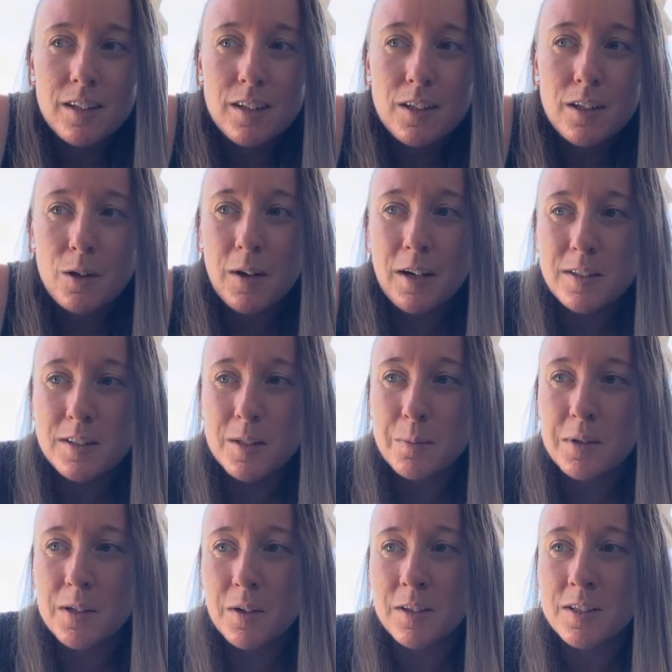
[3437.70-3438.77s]
you asked to
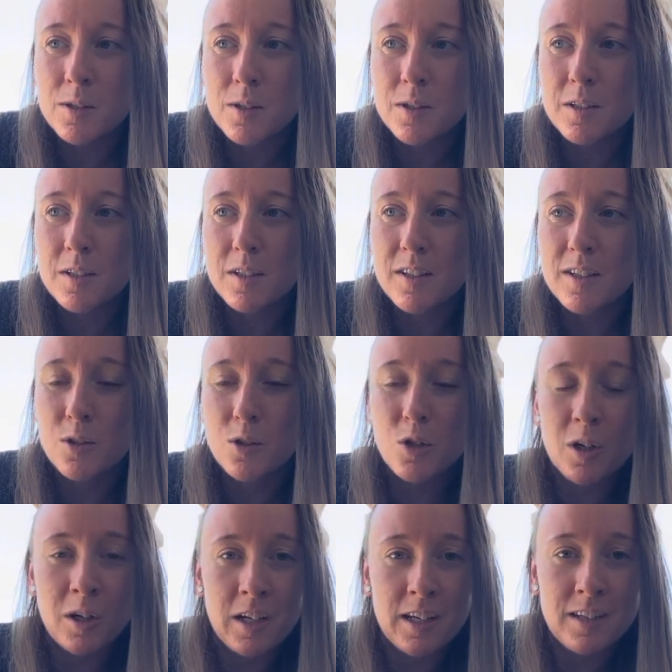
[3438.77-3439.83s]
be on this this
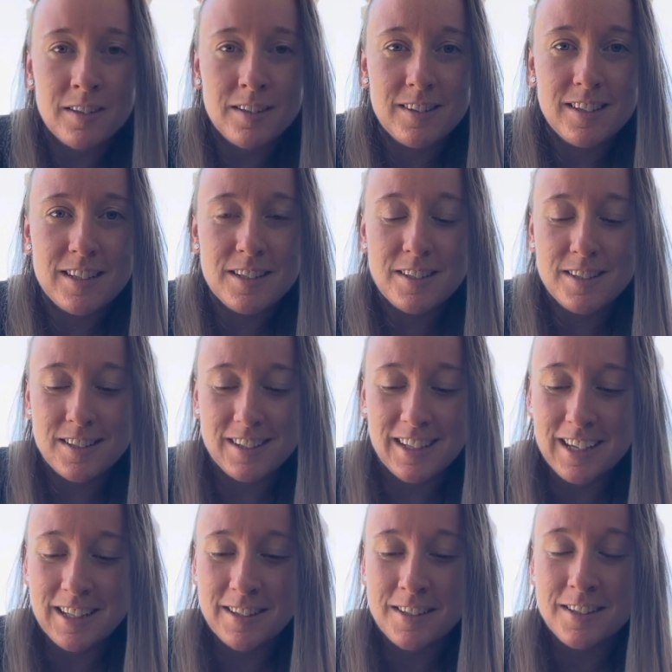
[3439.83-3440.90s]
journey, this
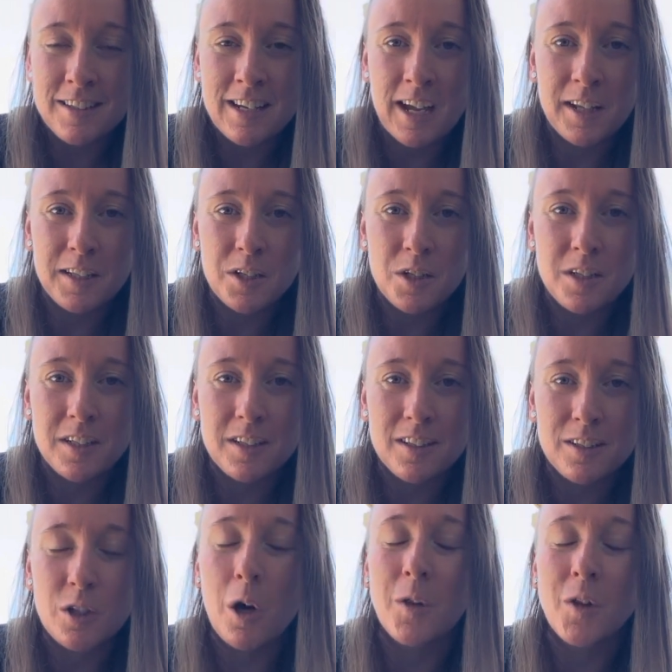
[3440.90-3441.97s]
in this analogy,
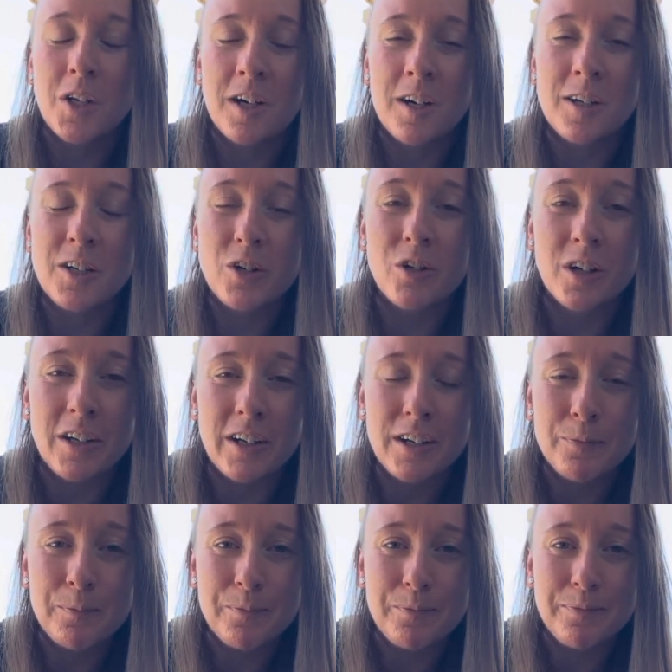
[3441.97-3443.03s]
culinary journey.
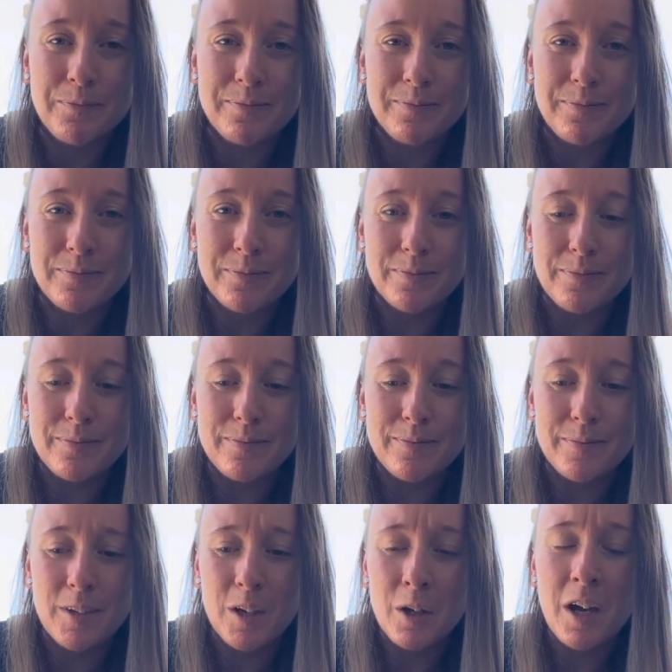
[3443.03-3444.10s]

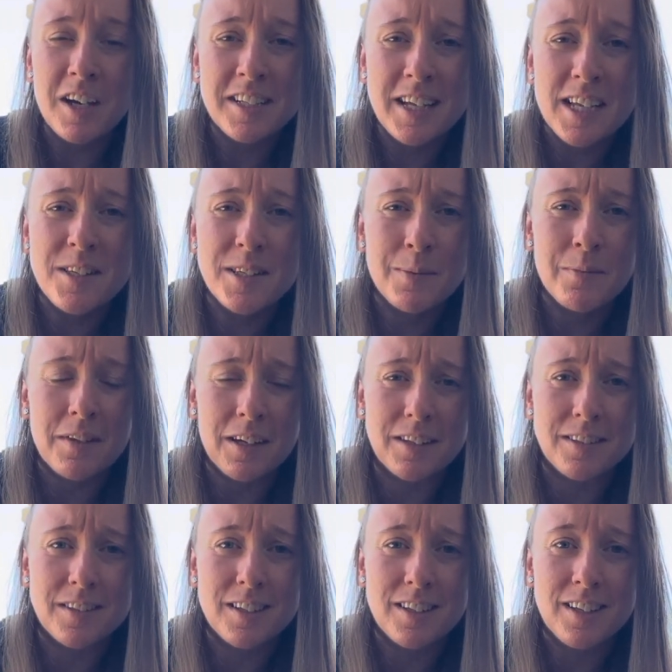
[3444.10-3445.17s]
You got to taste some
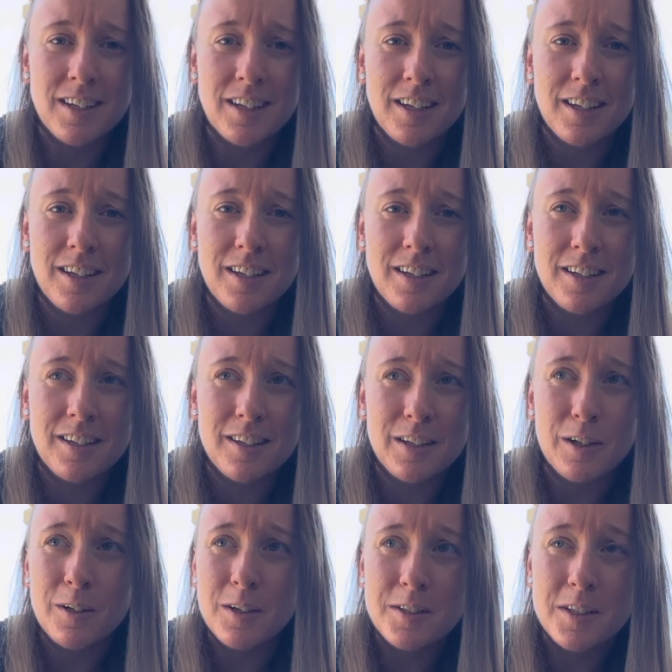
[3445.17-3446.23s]
things
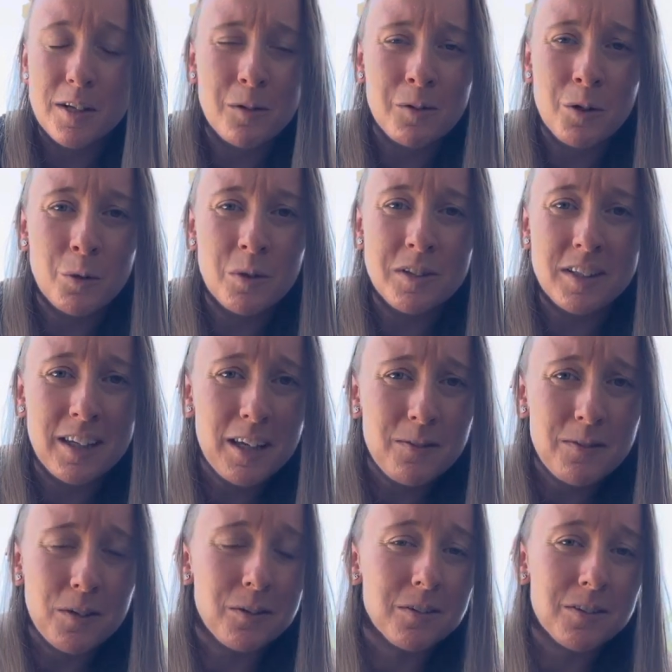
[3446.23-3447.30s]
or else I don't know what to
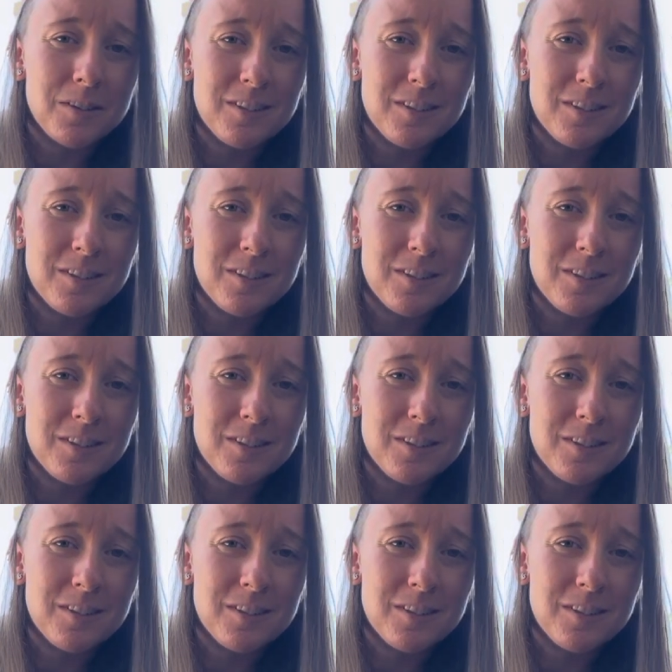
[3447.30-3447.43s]
give you.